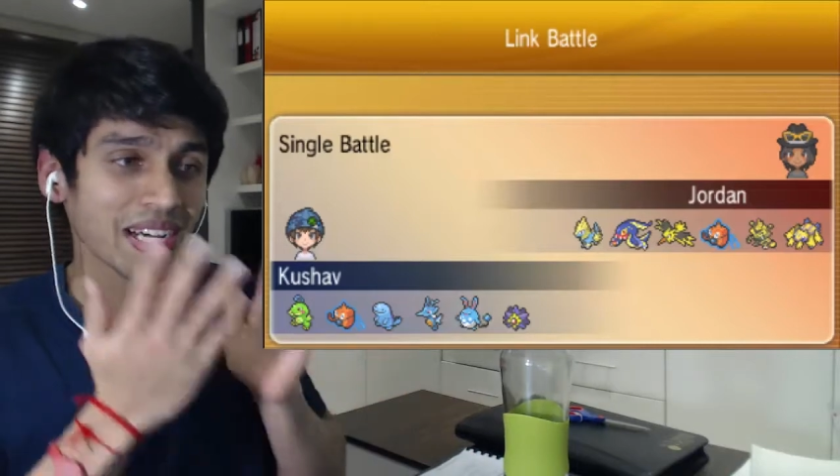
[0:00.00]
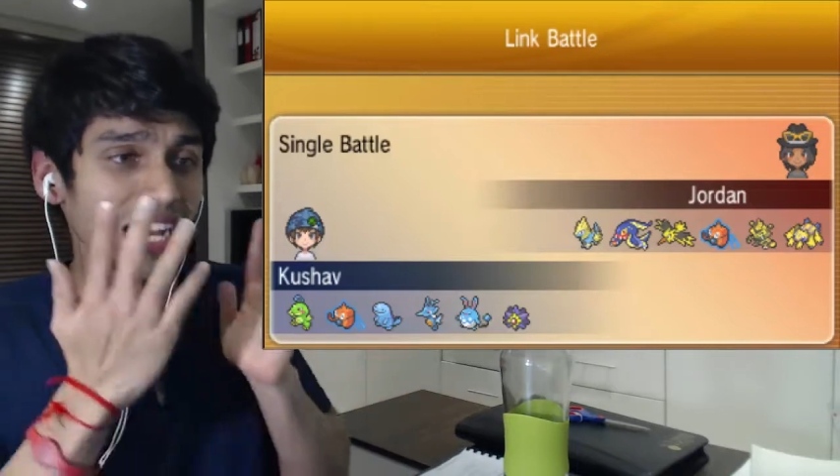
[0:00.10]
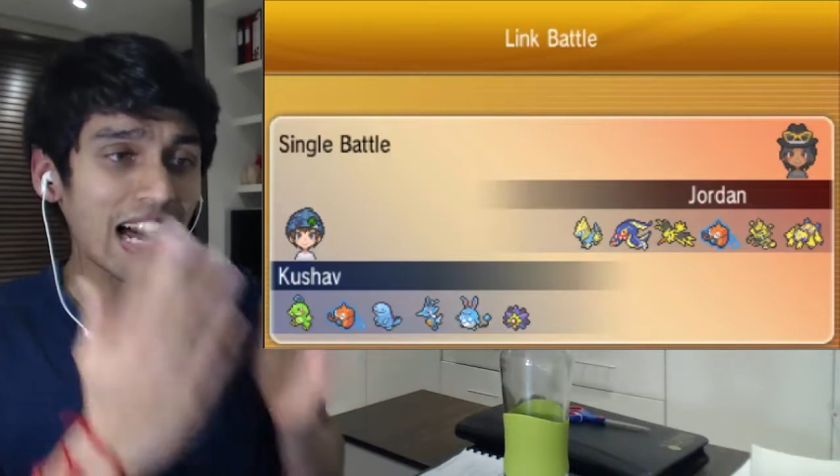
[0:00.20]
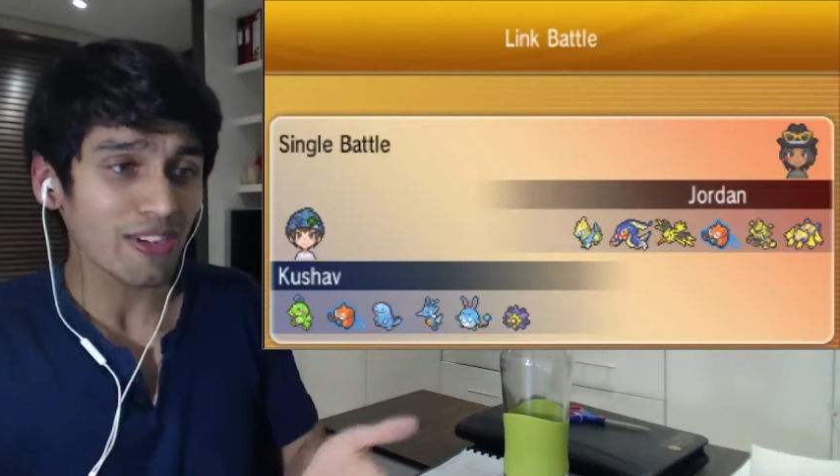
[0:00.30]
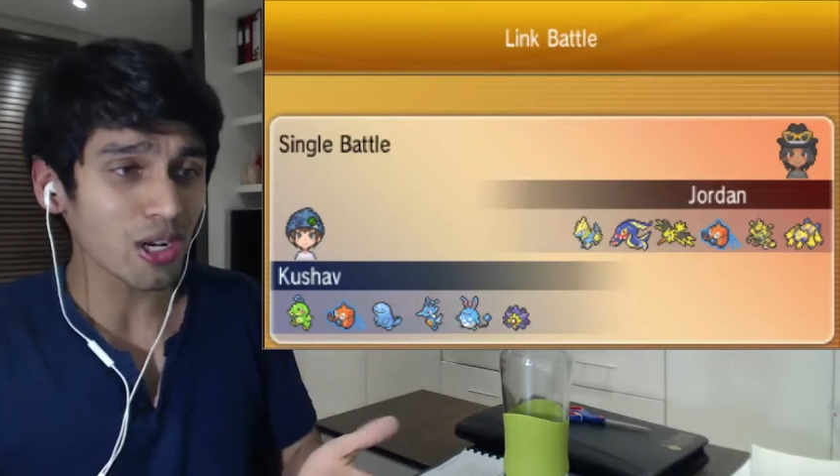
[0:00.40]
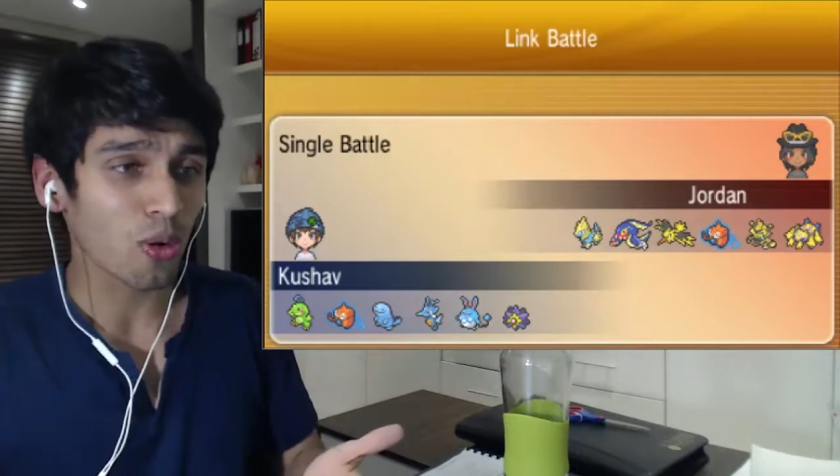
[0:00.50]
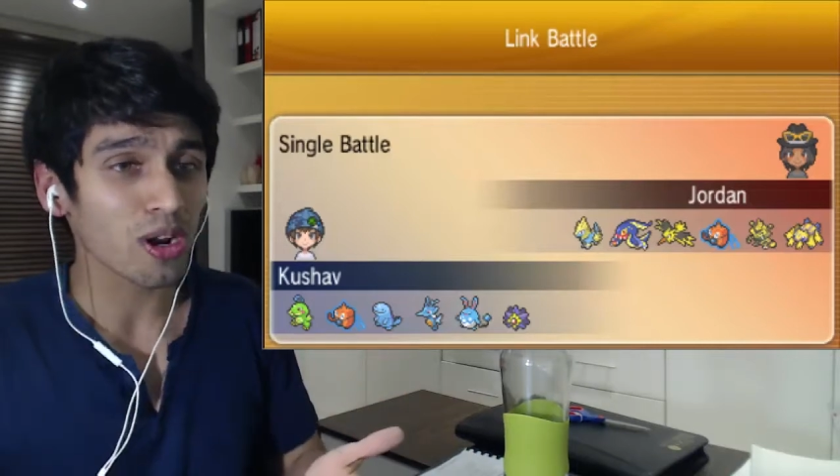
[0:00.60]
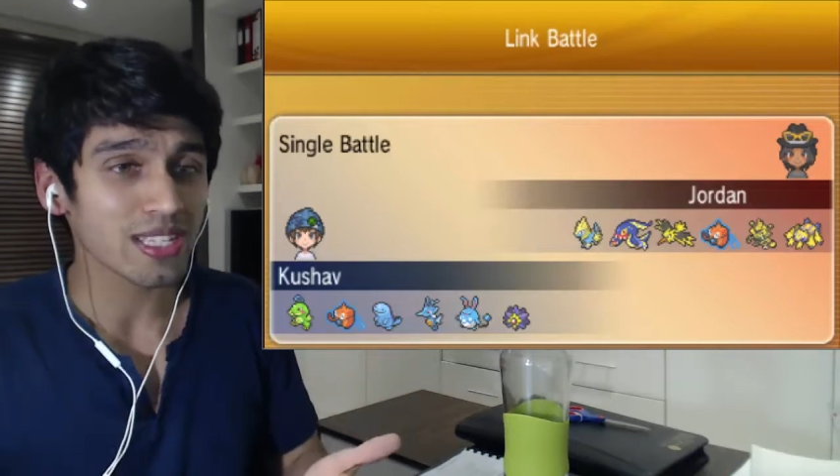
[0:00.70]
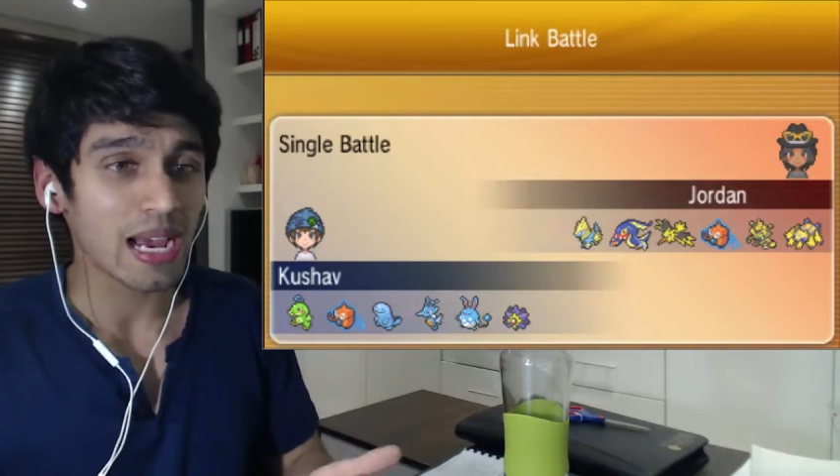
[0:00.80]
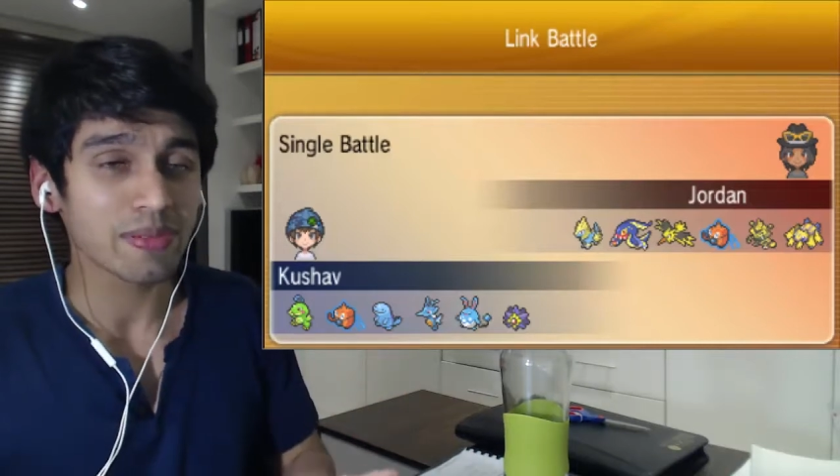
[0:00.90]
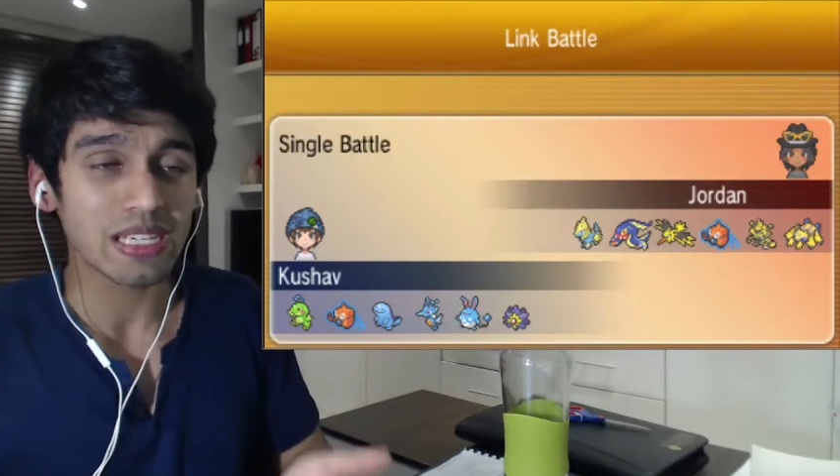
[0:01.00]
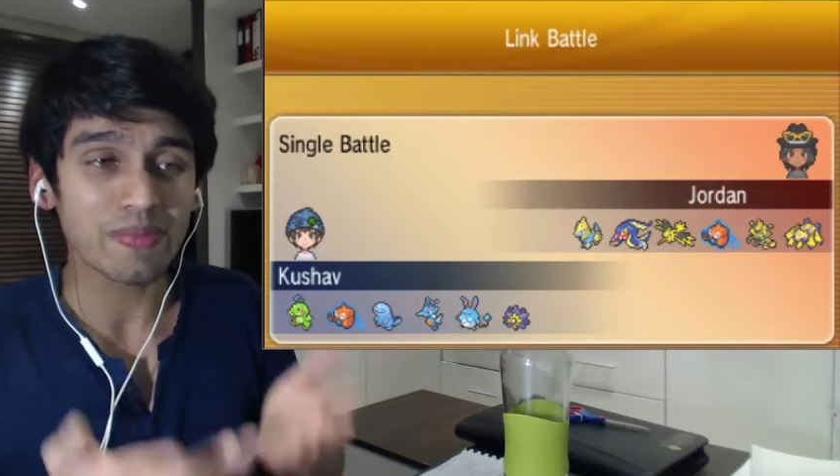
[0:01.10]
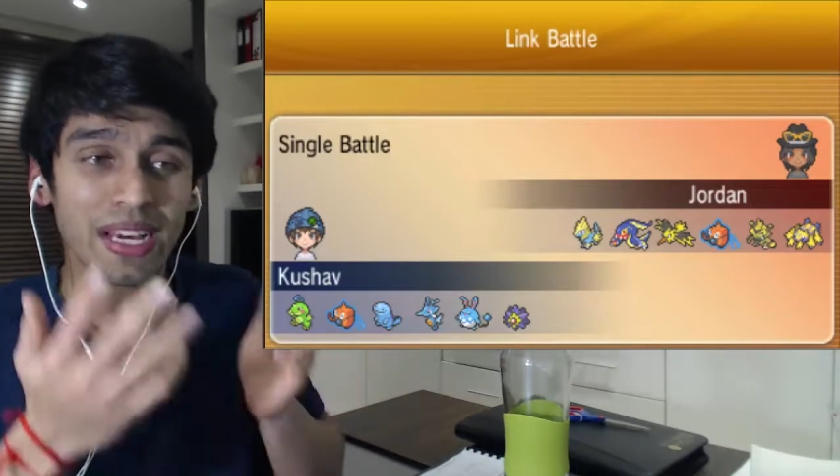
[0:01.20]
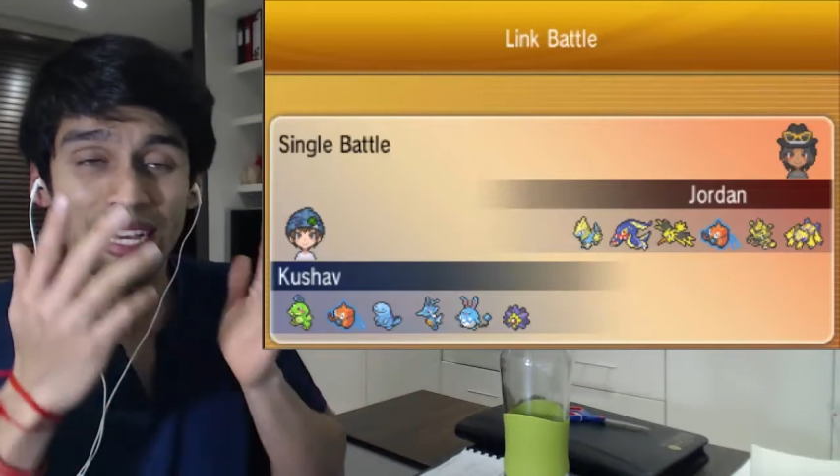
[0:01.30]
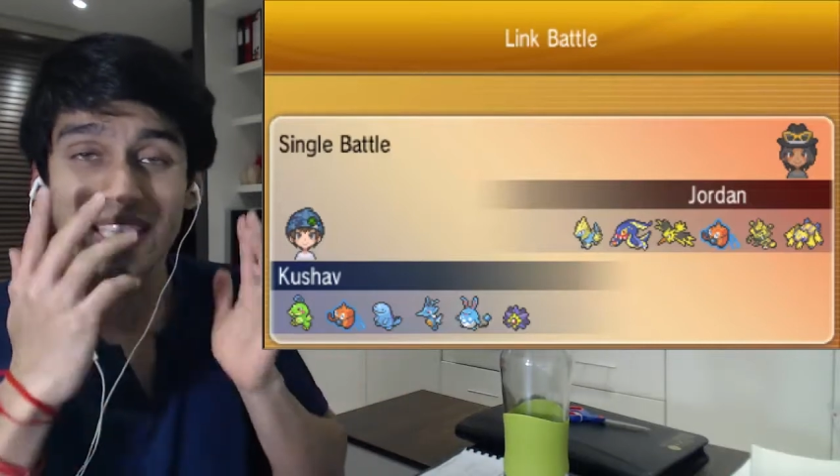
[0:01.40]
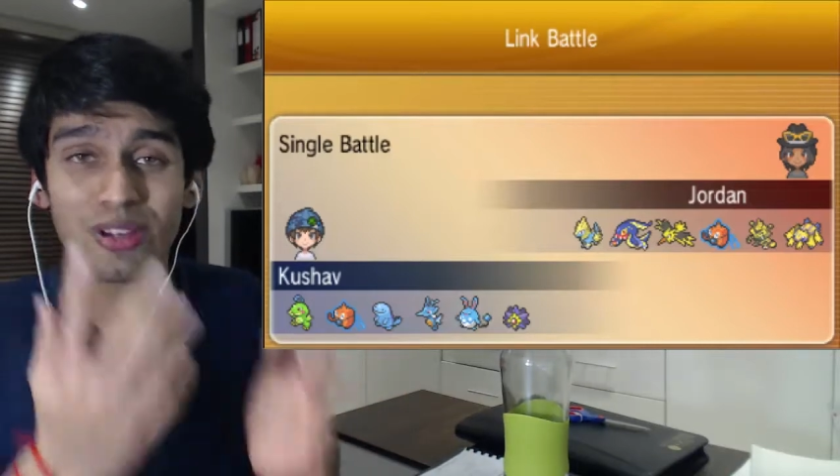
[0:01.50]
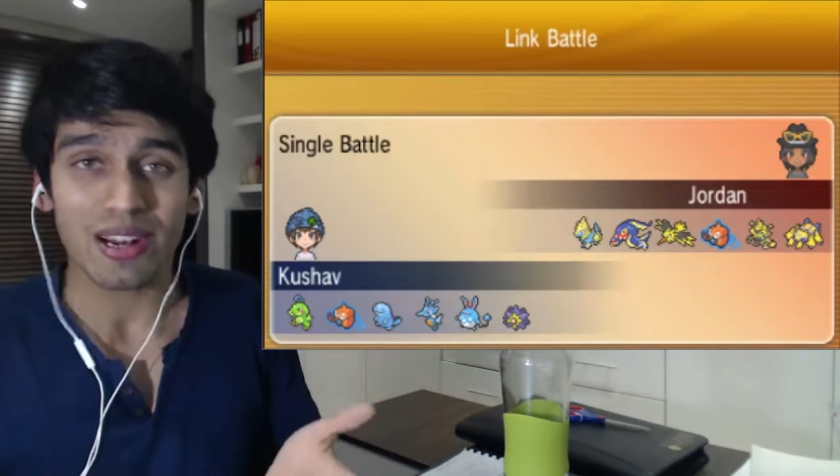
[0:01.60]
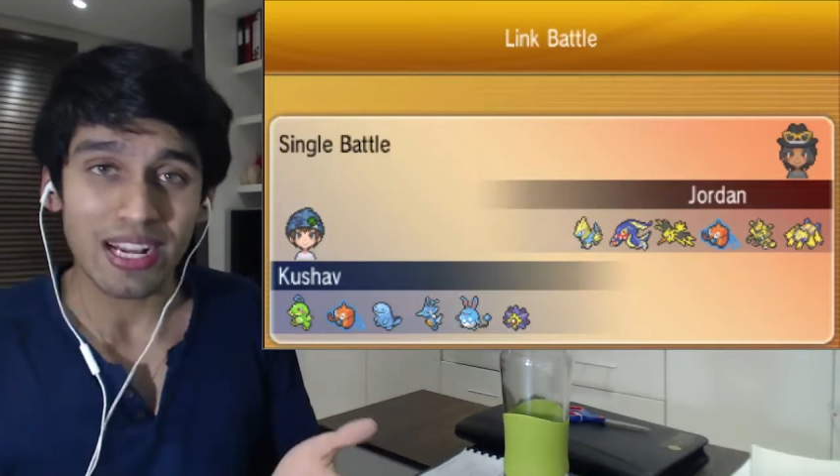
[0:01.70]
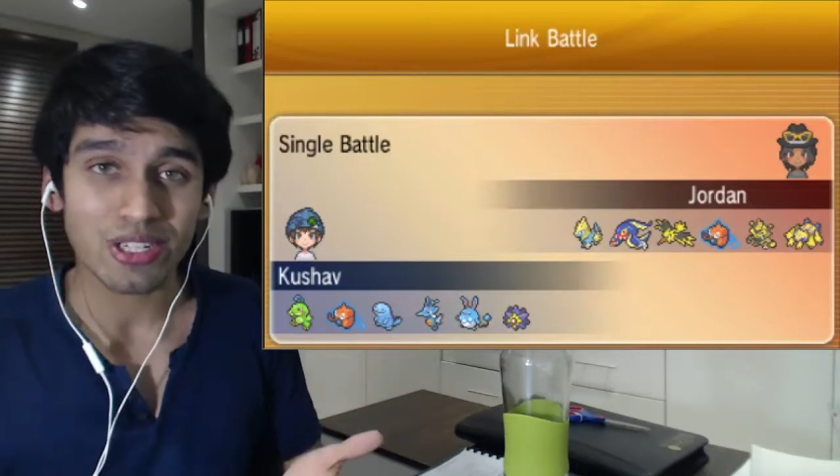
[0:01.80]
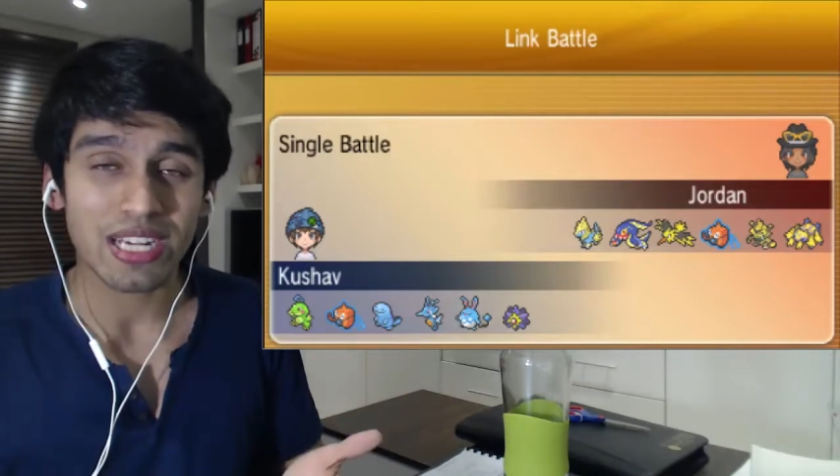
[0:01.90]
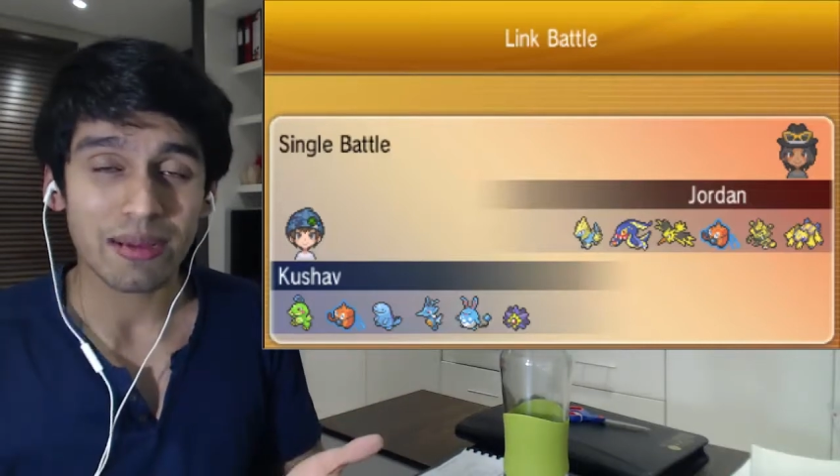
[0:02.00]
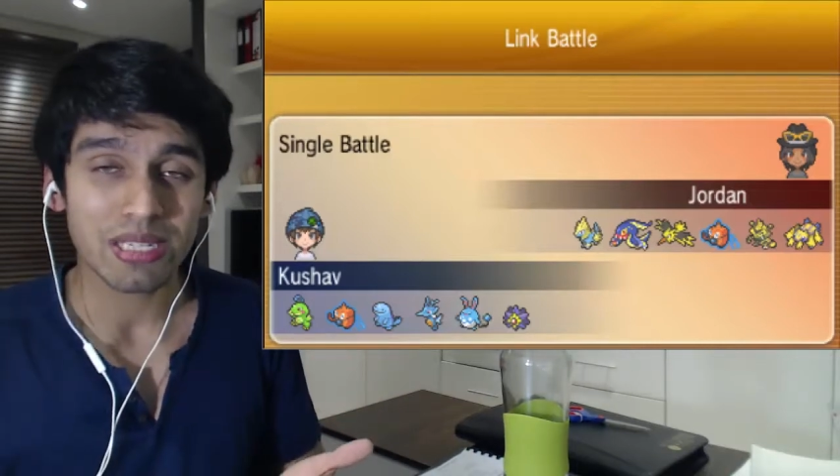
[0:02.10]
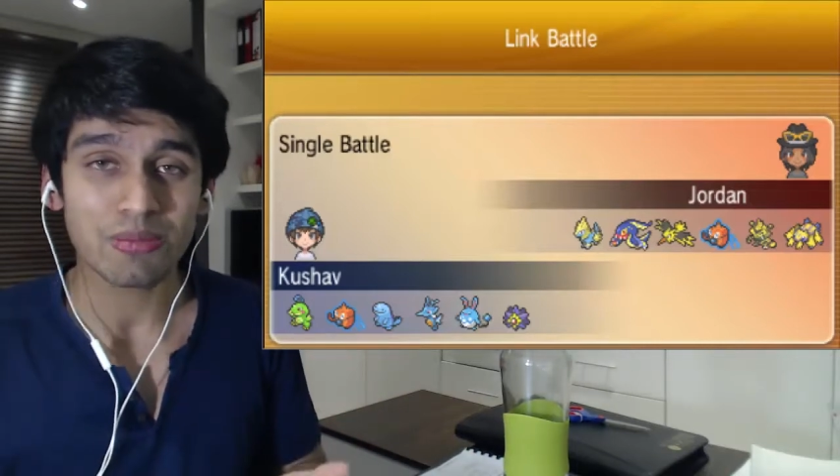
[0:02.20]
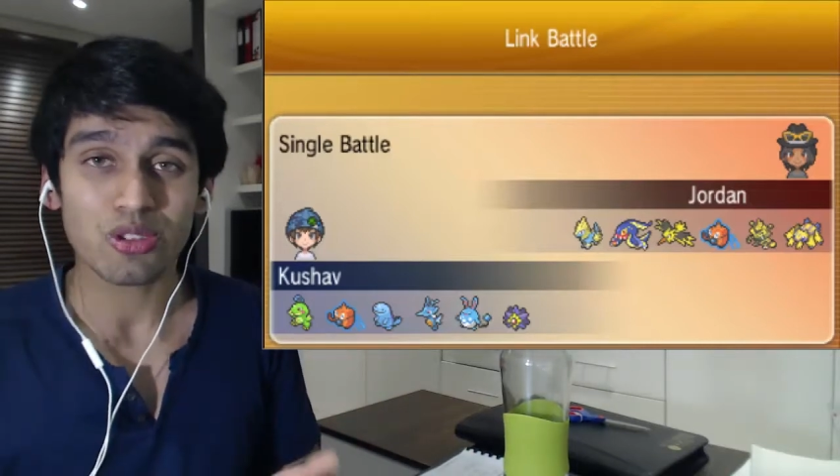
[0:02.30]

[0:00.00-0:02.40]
I've got a water type team, he's got an electric type team,